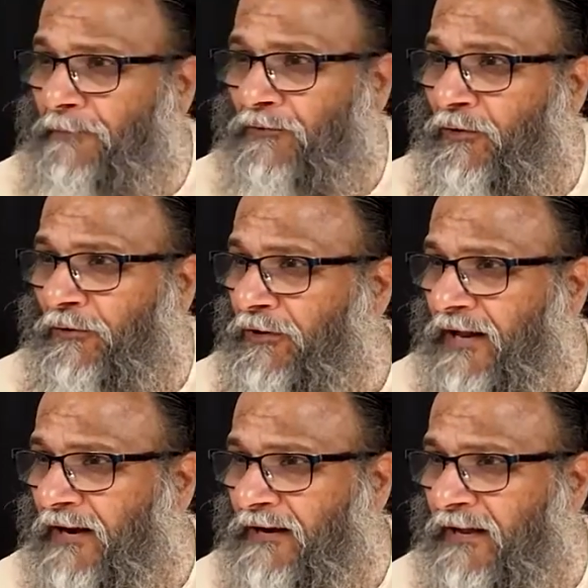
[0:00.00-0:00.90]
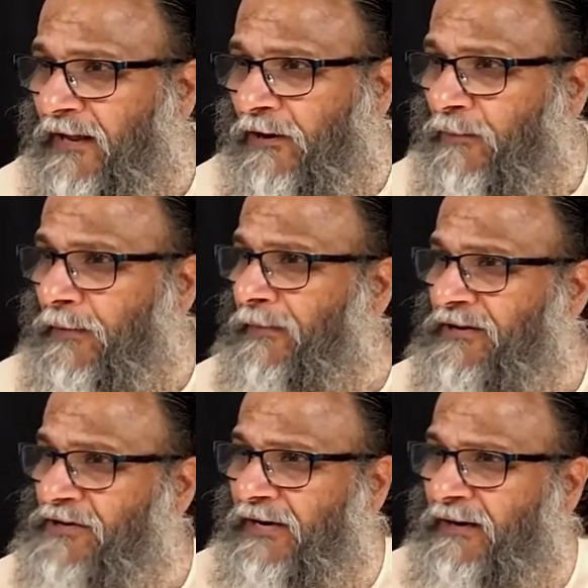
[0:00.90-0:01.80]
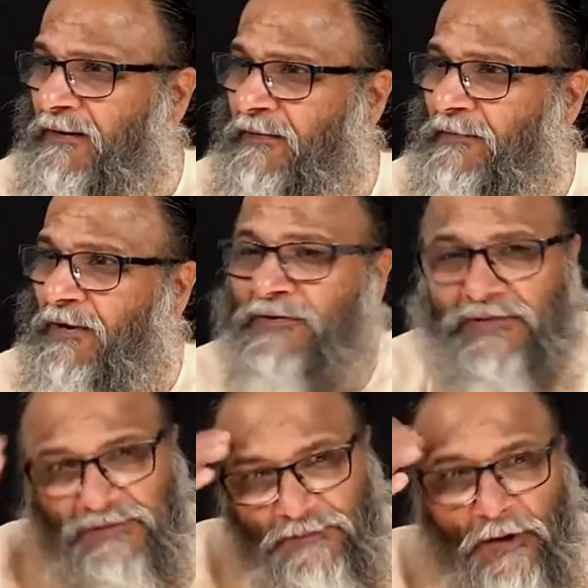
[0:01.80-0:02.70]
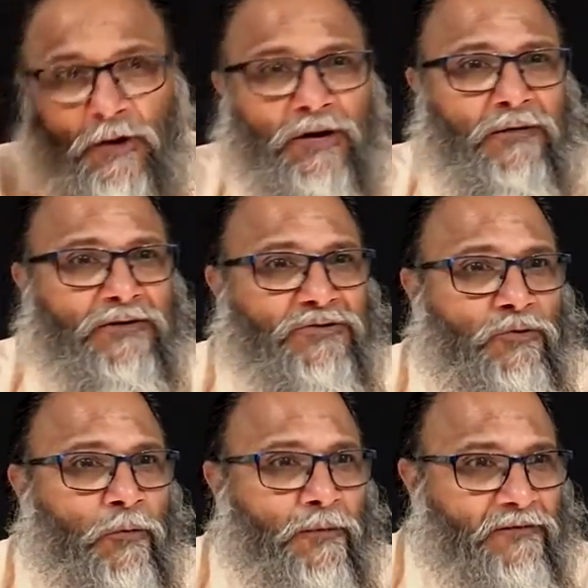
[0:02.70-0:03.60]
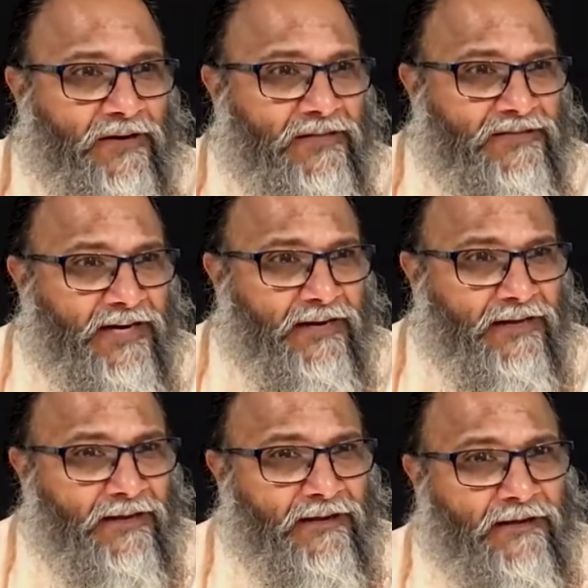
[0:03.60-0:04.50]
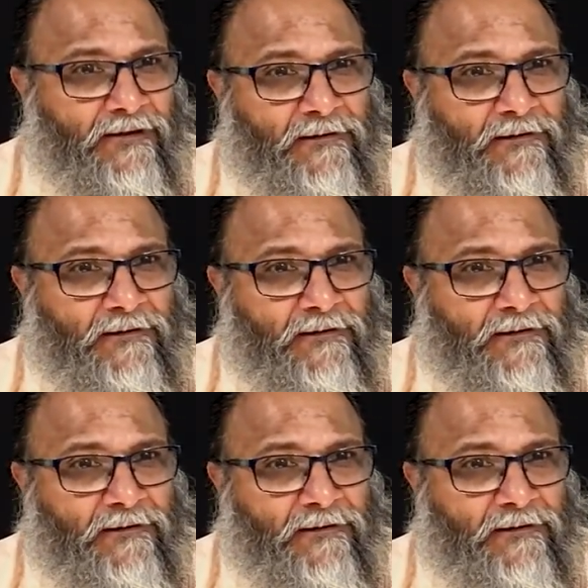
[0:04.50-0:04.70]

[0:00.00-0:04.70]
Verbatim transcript: Absolute reality cannot be mentioned because it's beyond our scope of understanding,